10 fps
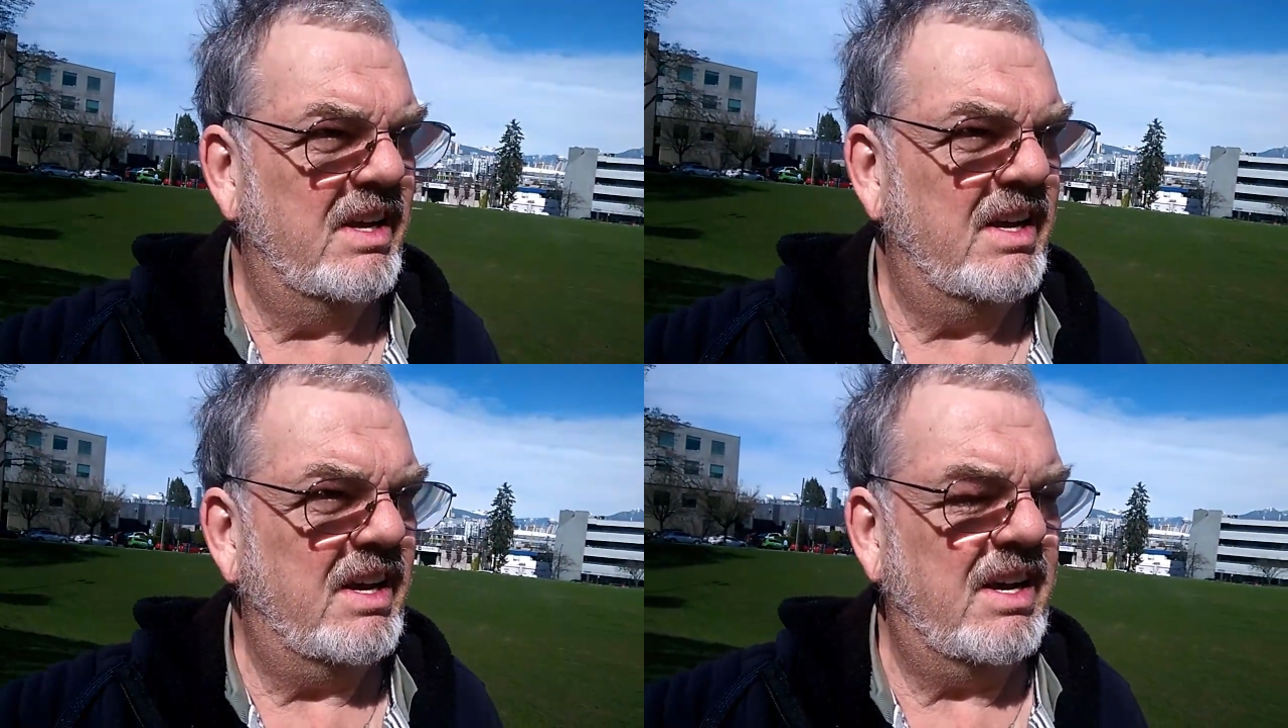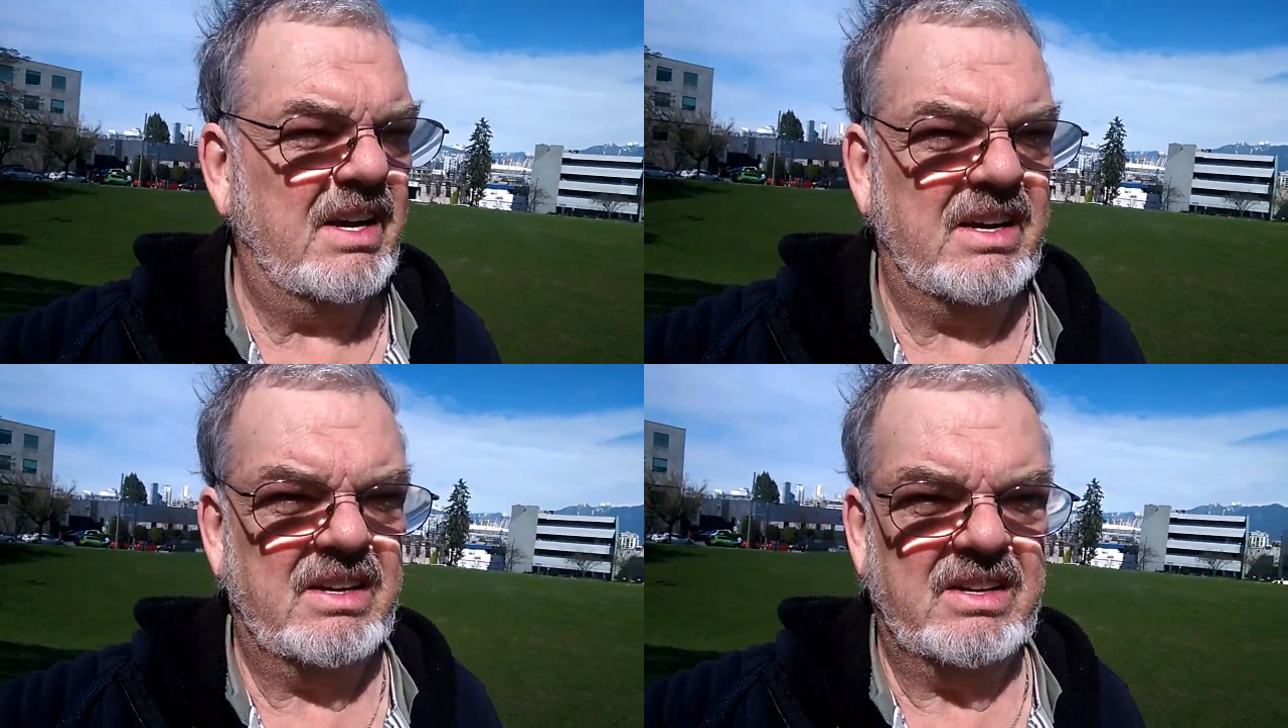
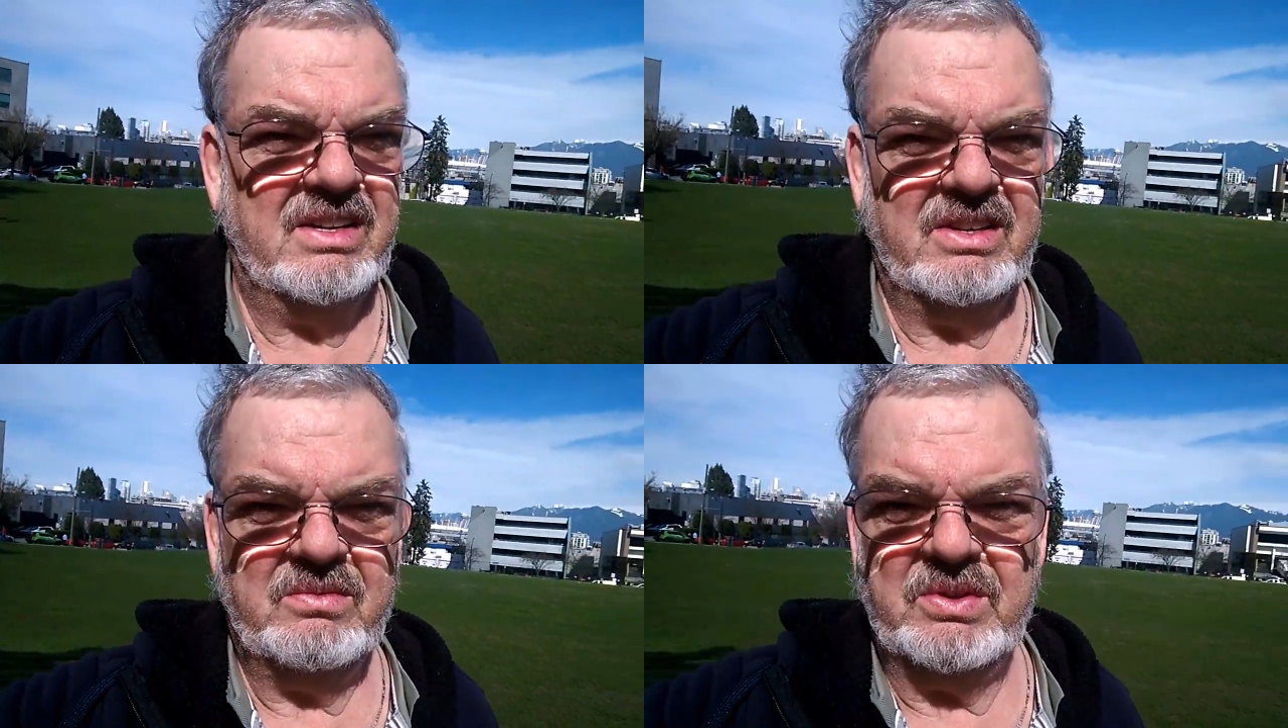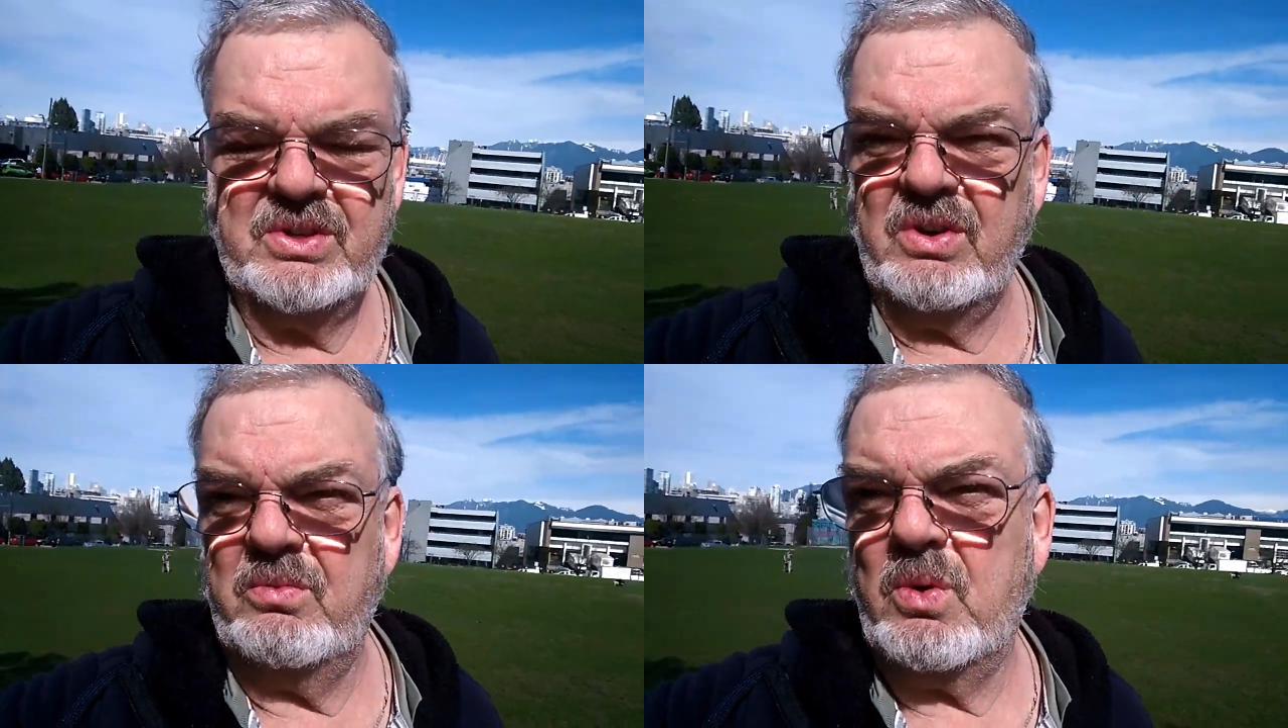Uh, was
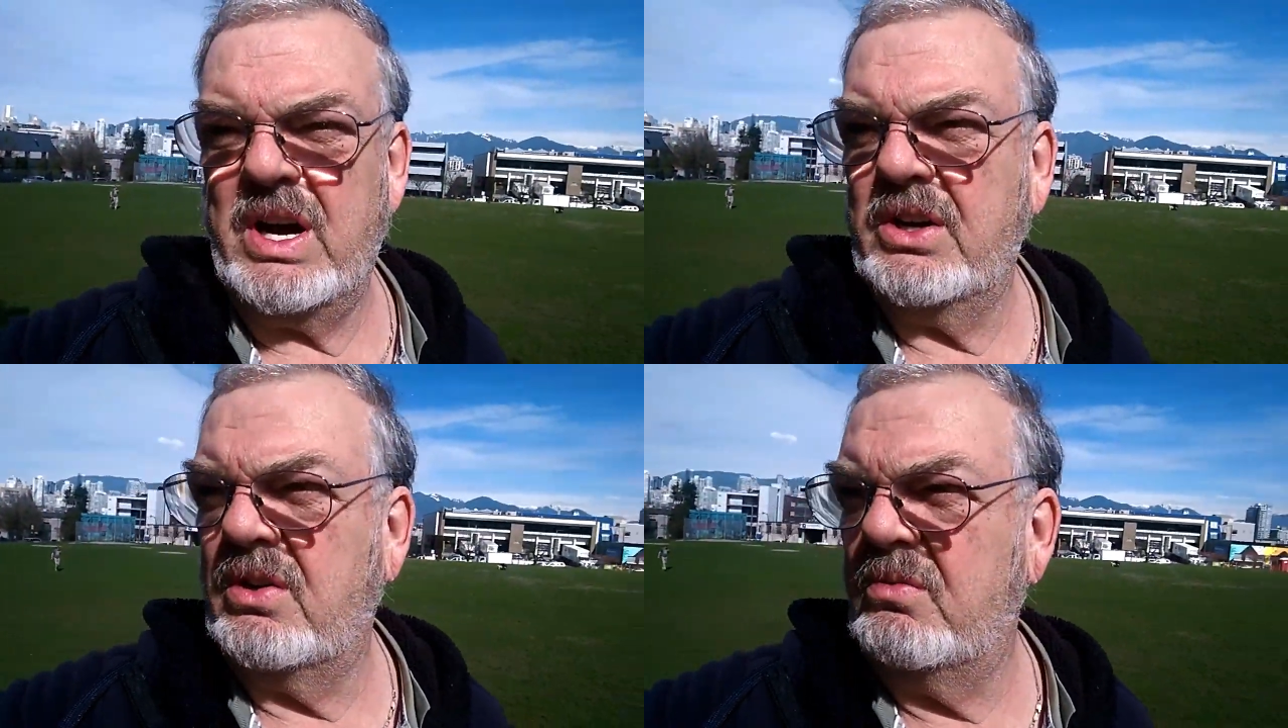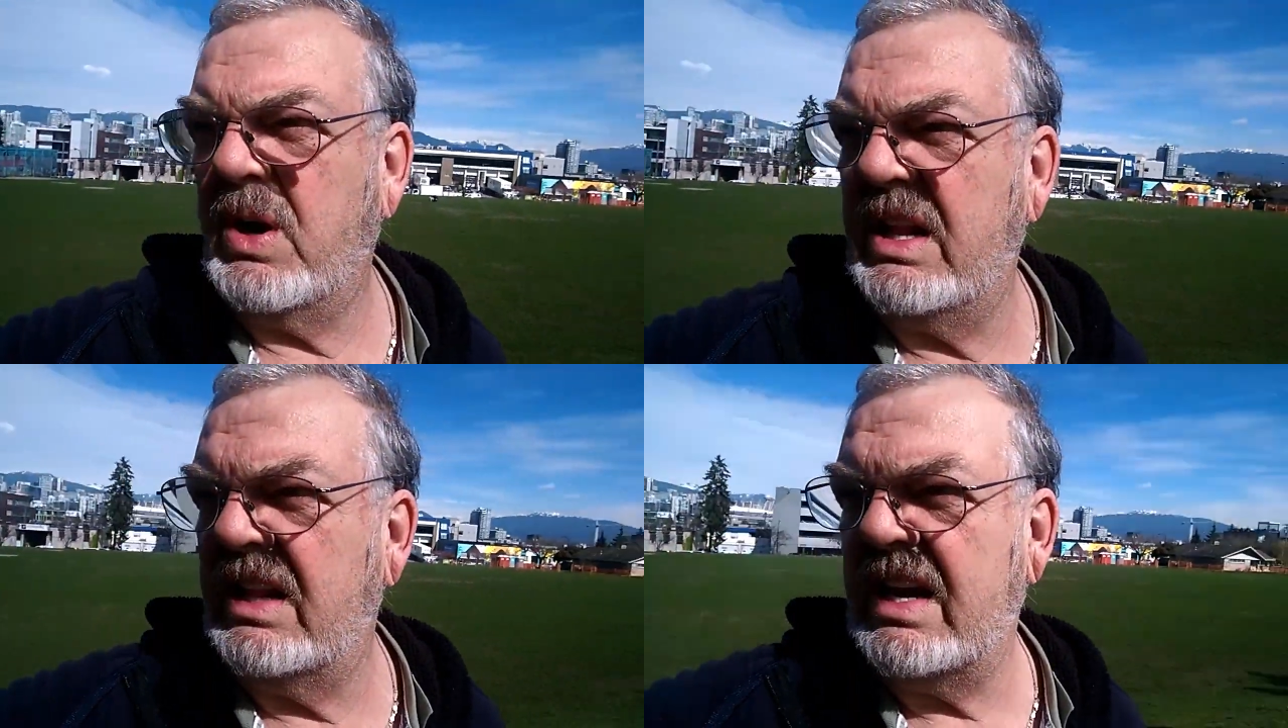good, good
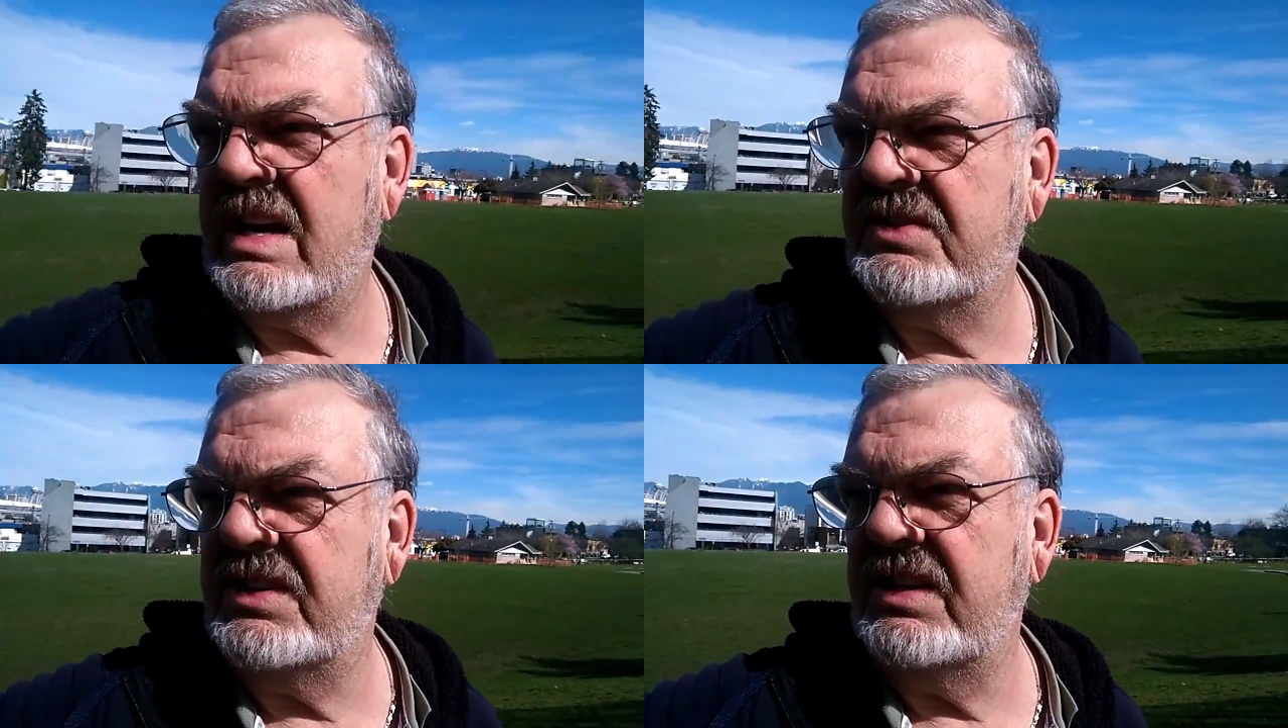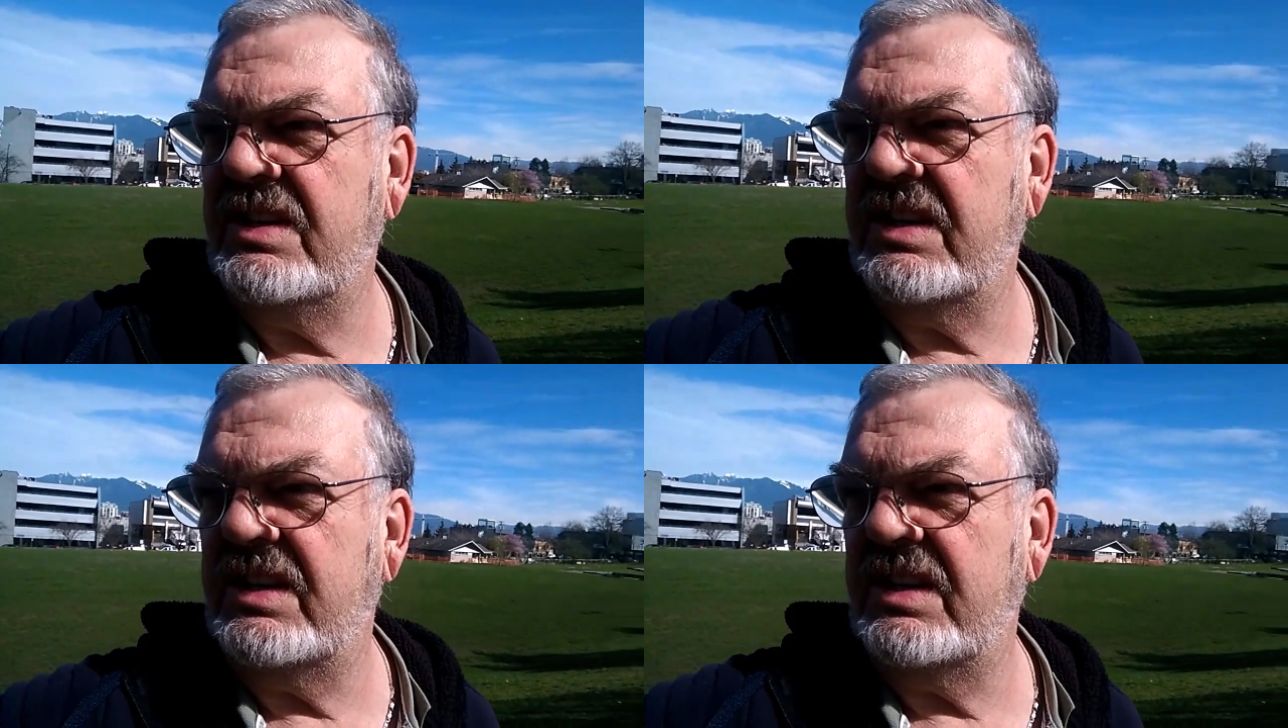while it lasted.